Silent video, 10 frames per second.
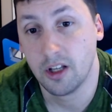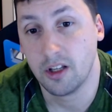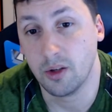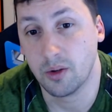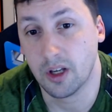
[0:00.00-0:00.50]

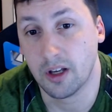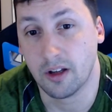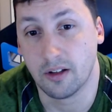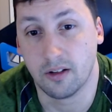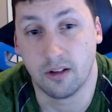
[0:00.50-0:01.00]
you
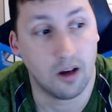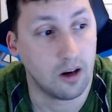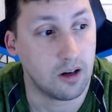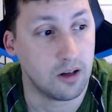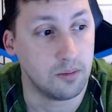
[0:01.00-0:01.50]
can
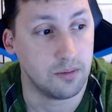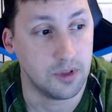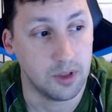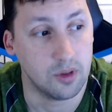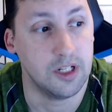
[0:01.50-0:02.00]
um,
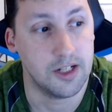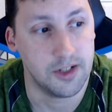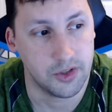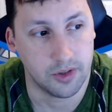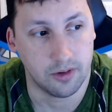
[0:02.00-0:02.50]
do a
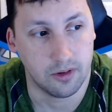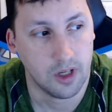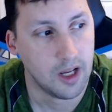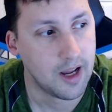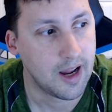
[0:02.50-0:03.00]
digital,
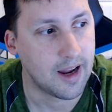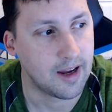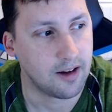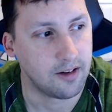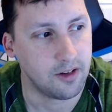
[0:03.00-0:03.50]

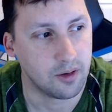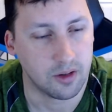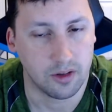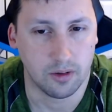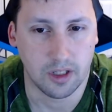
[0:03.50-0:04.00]
and you can
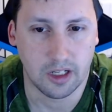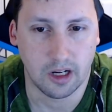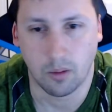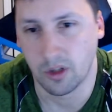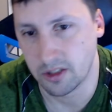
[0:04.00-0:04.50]
do
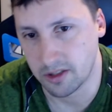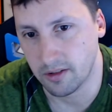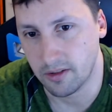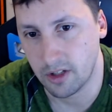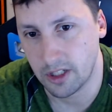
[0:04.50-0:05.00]
e-commerce
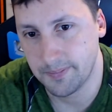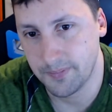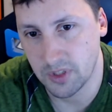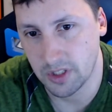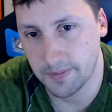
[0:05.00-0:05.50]
delivery.
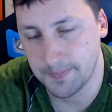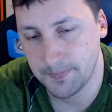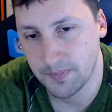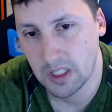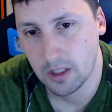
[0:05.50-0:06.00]
So
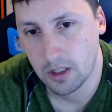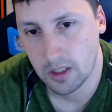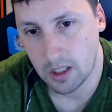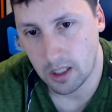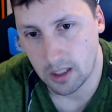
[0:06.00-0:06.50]

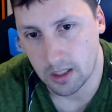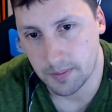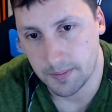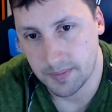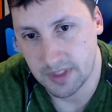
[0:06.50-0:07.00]
um,
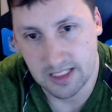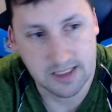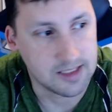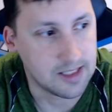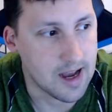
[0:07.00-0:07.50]
that's
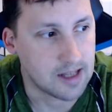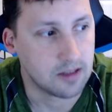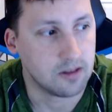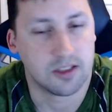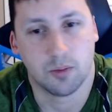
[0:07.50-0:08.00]
that.
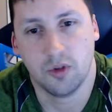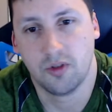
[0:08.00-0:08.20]
Let's move